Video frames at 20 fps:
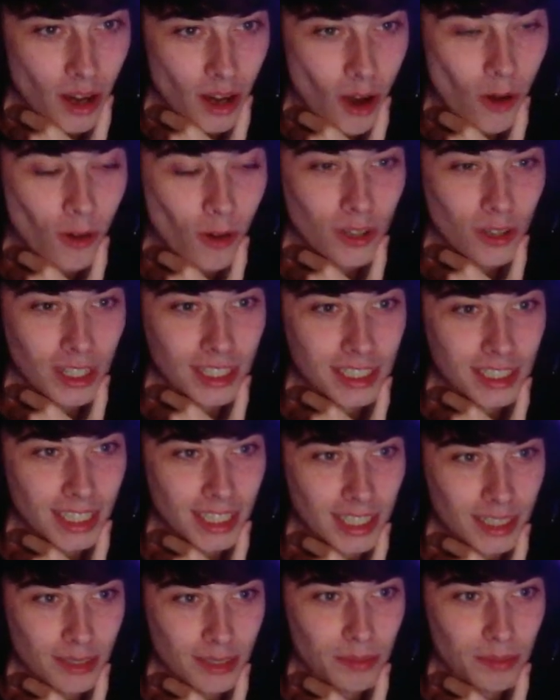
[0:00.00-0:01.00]
Oh, he
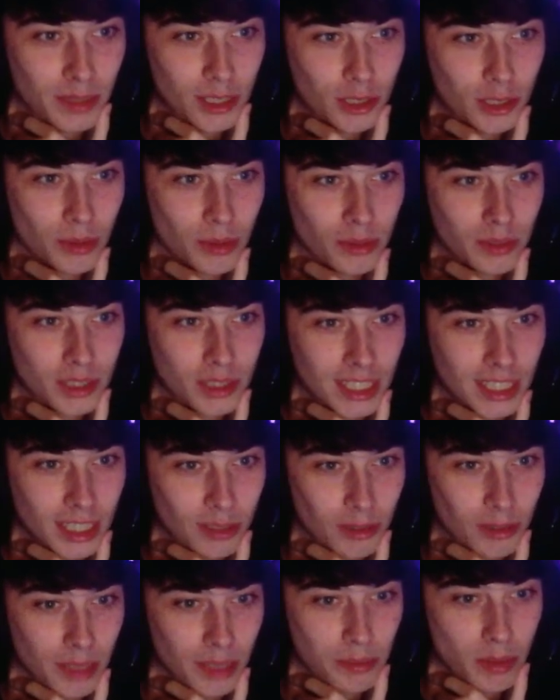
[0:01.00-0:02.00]
sent Bijuu bombs because
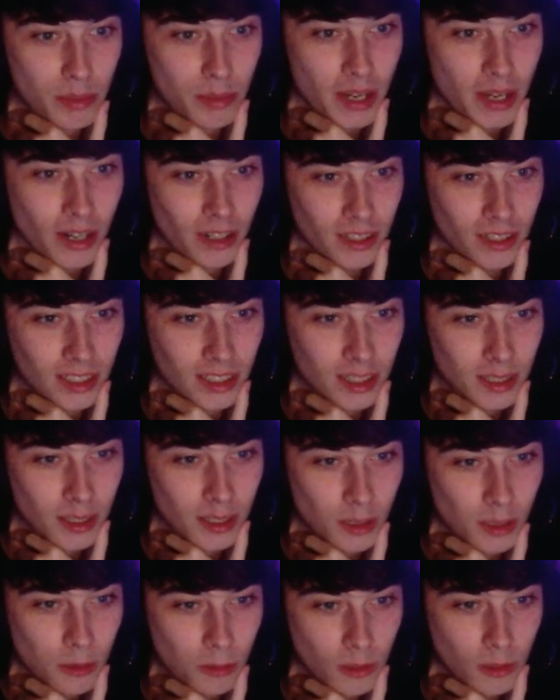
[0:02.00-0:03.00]
that's what they're preparing.
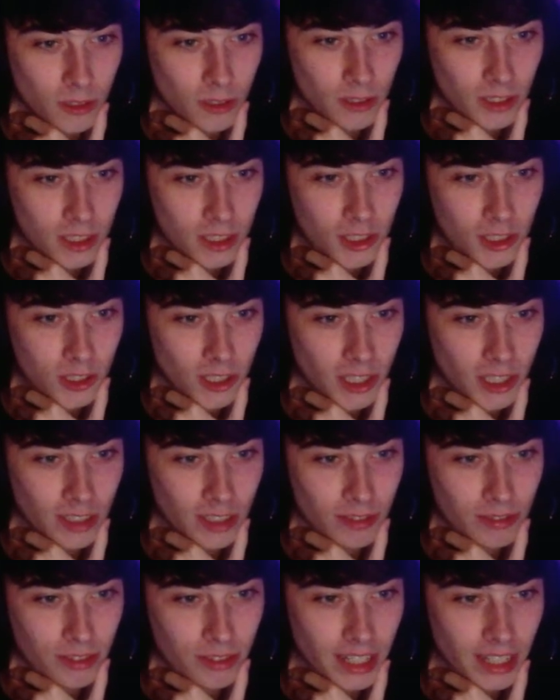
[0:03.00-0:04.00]
We'll retreat
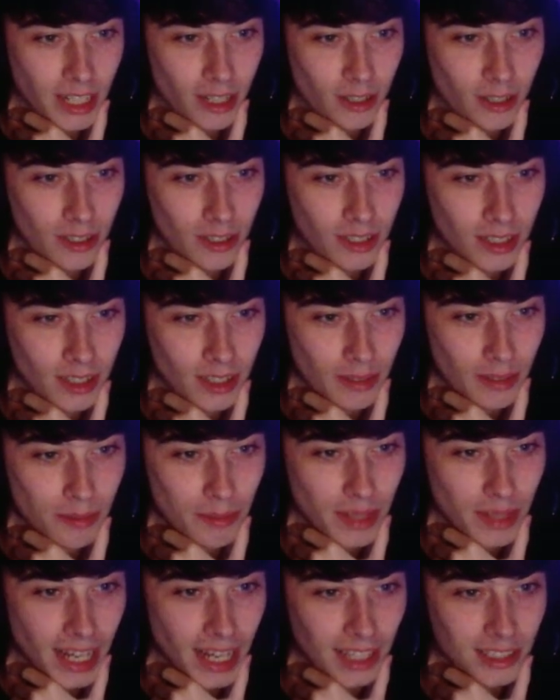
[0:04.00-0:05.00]
him for now.
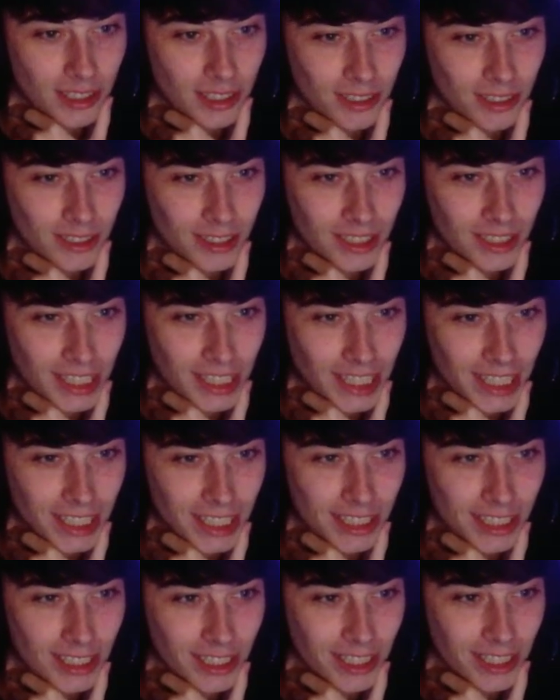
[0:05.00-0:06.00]
Minato.
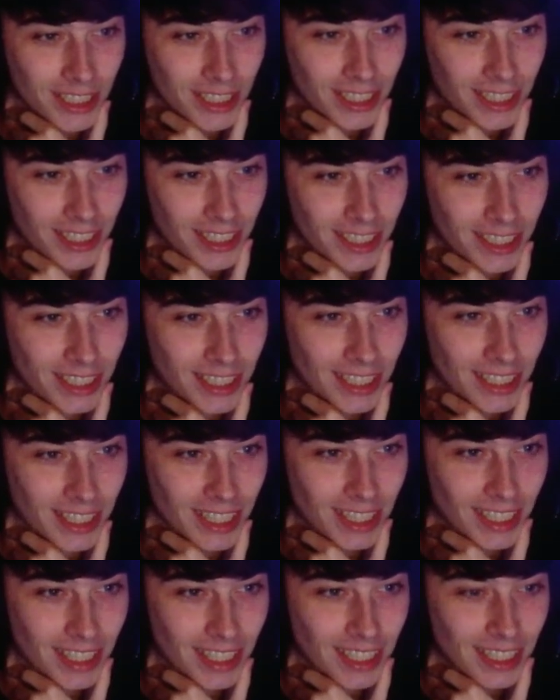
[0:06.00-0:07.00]
Yes, sir.
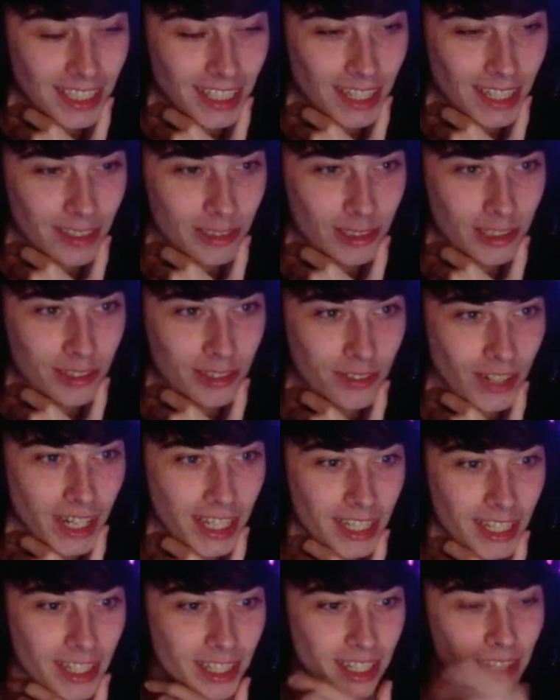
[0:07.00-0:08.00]
Damn, so he's
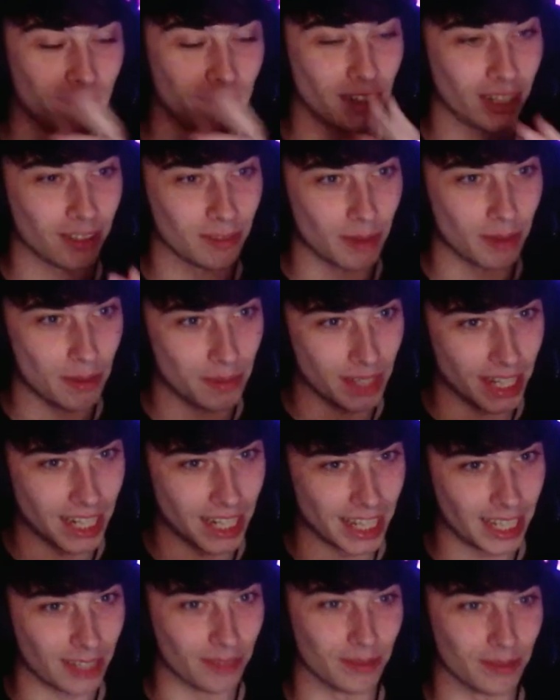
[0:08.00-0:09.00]
fighting. If I can remember their
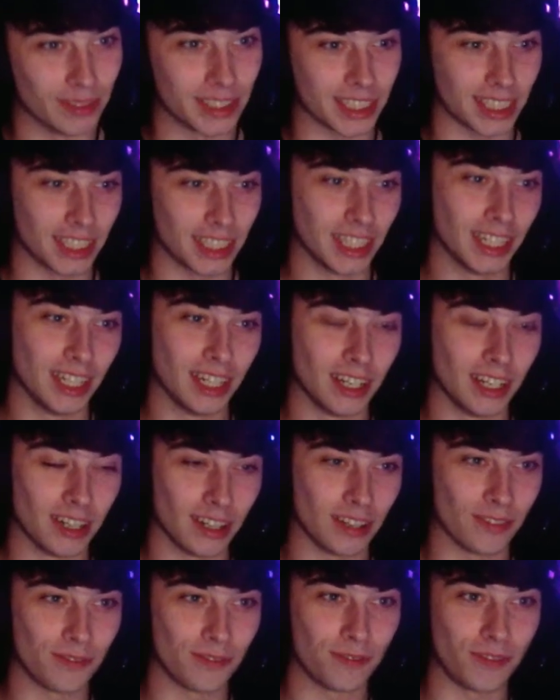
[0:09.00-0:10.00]
names.
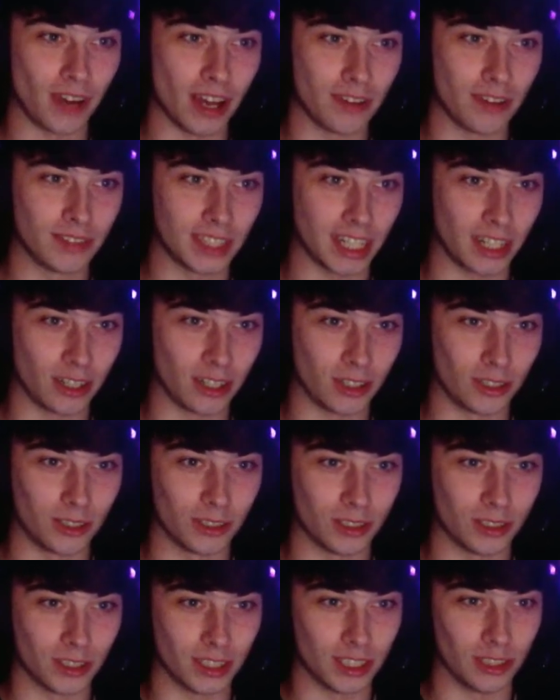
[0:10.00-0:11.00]
Five
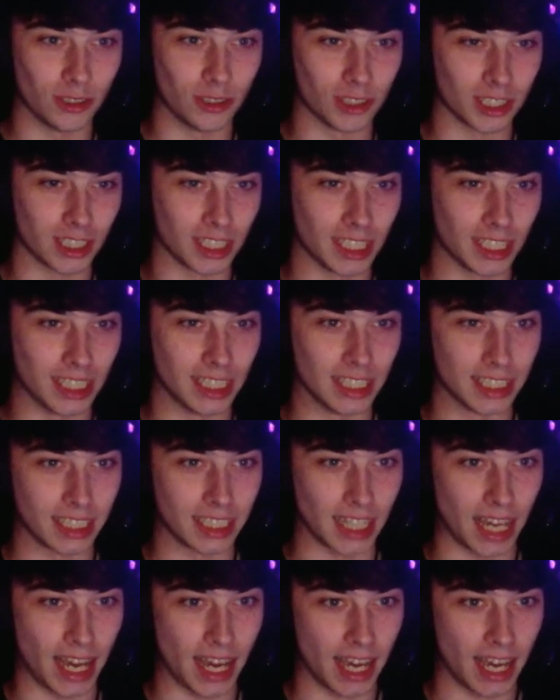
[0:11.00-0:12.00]
tail user
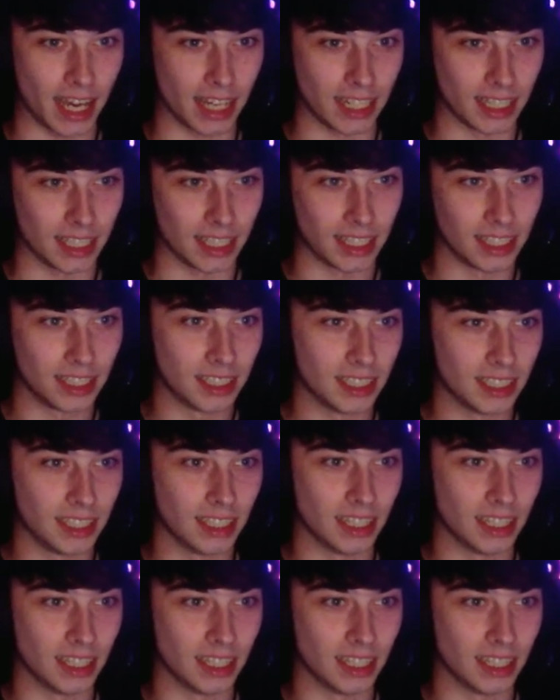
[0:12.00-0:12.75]
is Han,